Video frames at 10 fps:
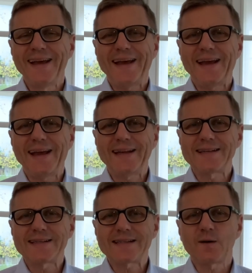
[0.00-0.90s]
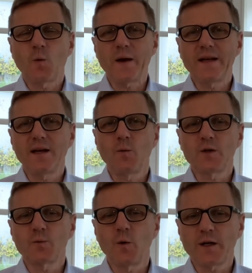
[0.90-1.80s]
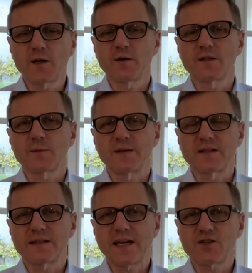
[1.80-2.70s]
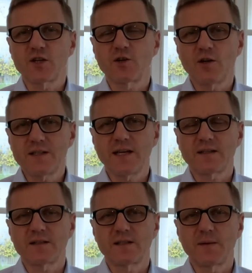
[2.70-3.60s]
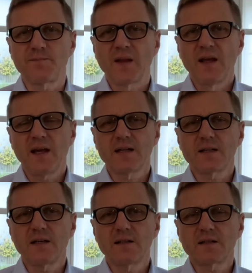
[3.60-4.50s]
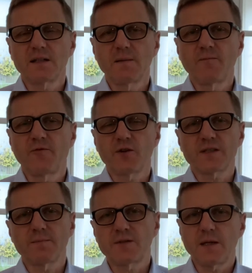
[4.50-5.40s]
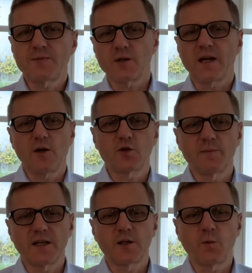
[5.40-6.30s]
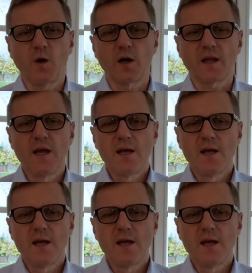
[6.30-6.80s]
And when I was working on this business, I actually contacted him and asked him for some tips on how to make it work.